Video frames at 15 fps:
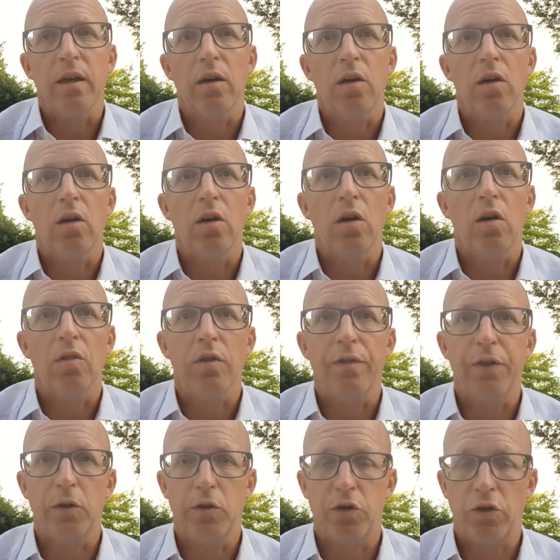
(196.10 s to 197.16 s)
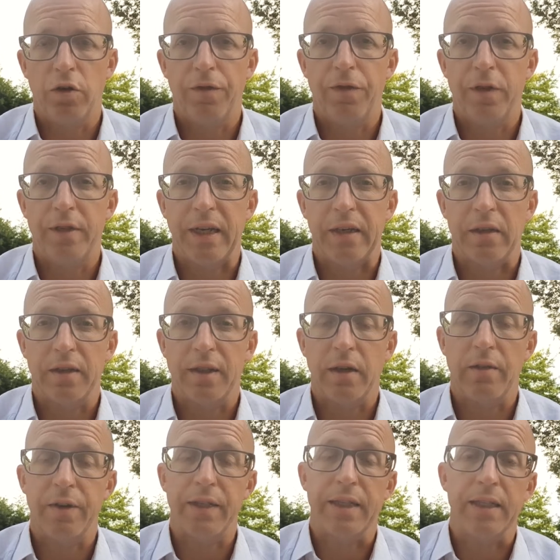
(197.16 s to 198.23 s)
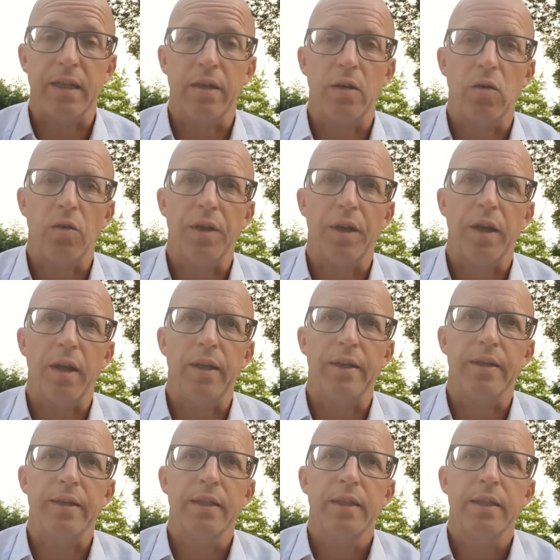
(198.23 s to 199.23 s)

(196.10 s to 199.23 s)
on the future of dental services in Northern Ireland.